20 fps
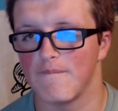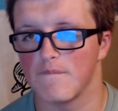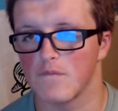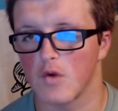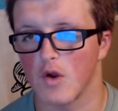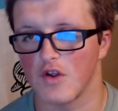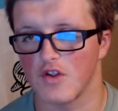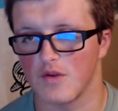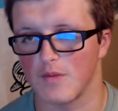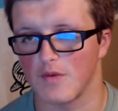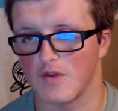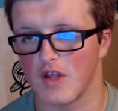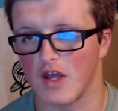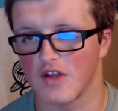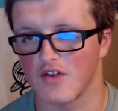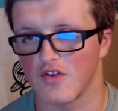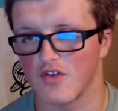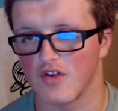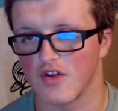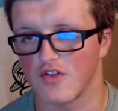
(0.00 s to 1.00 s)
Crazy, but
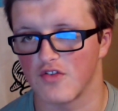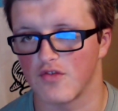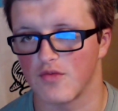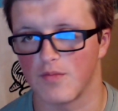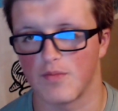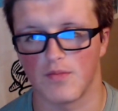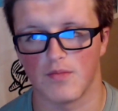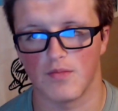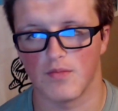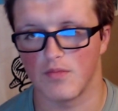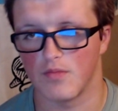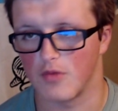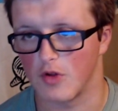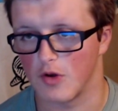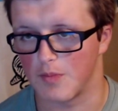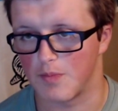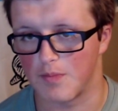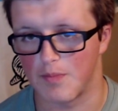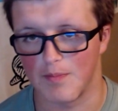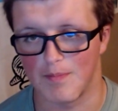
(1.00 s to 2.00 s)
Texas gets the
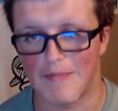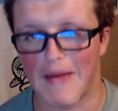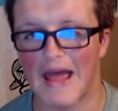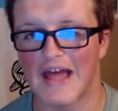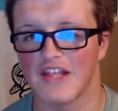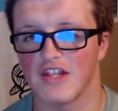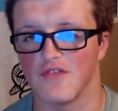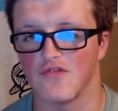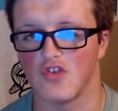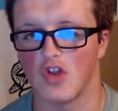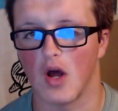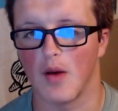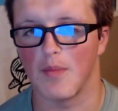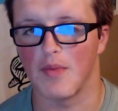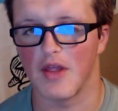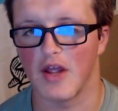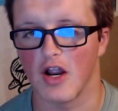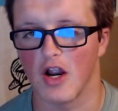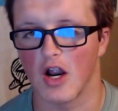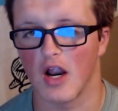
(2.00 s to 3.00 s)
massive dub
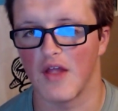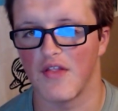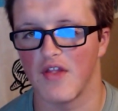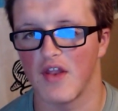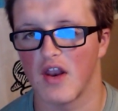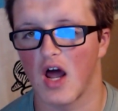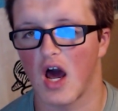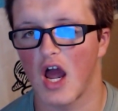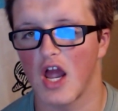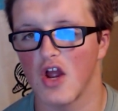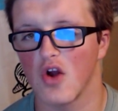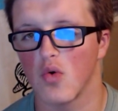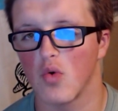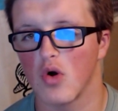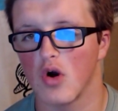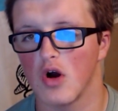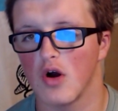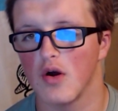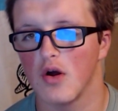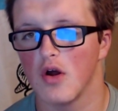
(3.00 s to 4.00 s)
there. And then
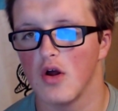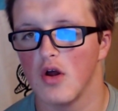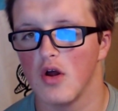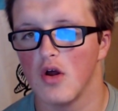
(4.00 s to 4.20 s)
Iowa,